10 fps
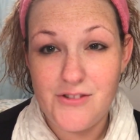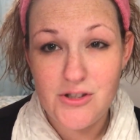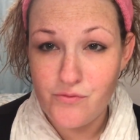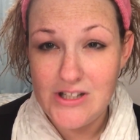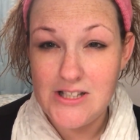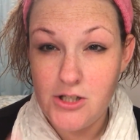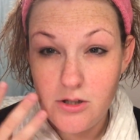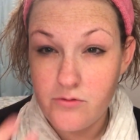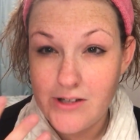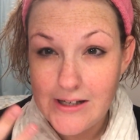for some reason you
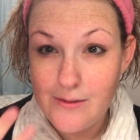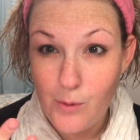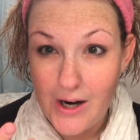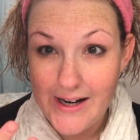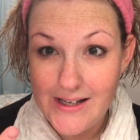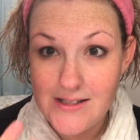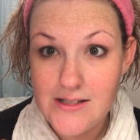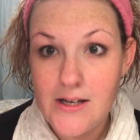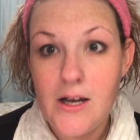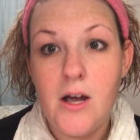look really
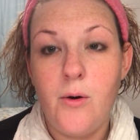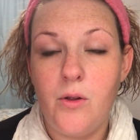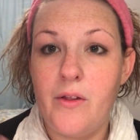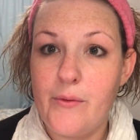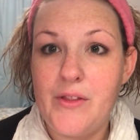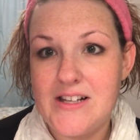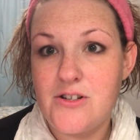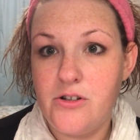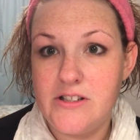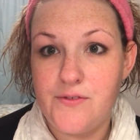white. Well, what that's
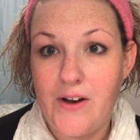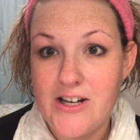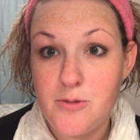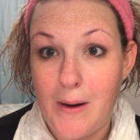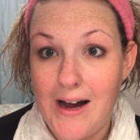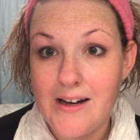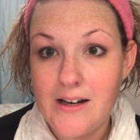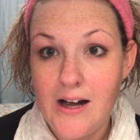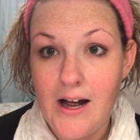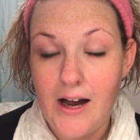called is
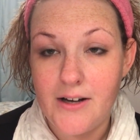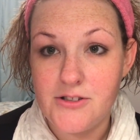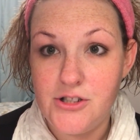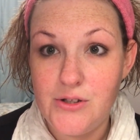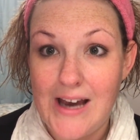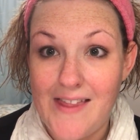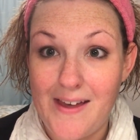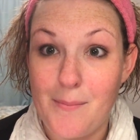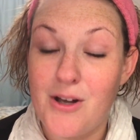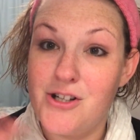flashback, and you get
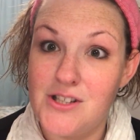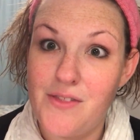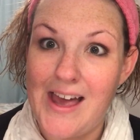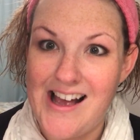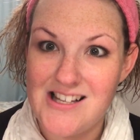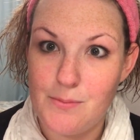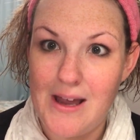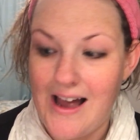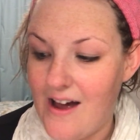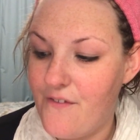that because of the
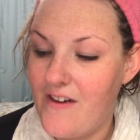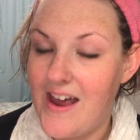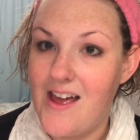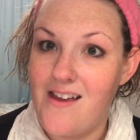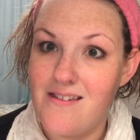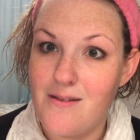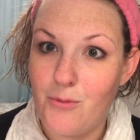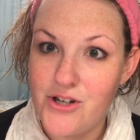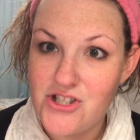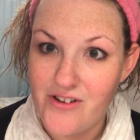SPF in the
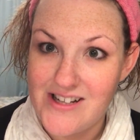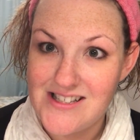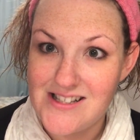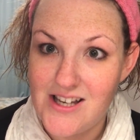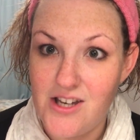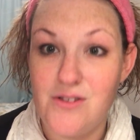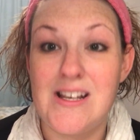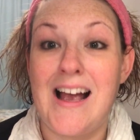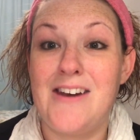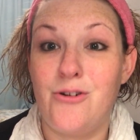moisturisers that you're
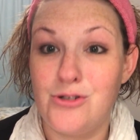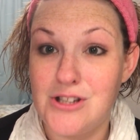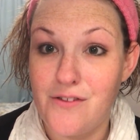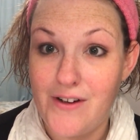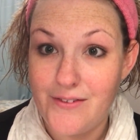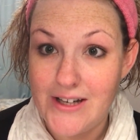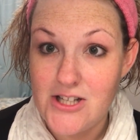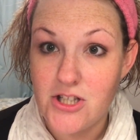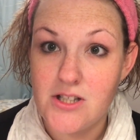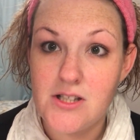using and also the
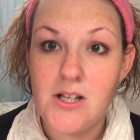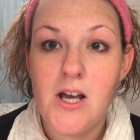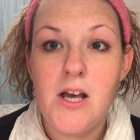foundations.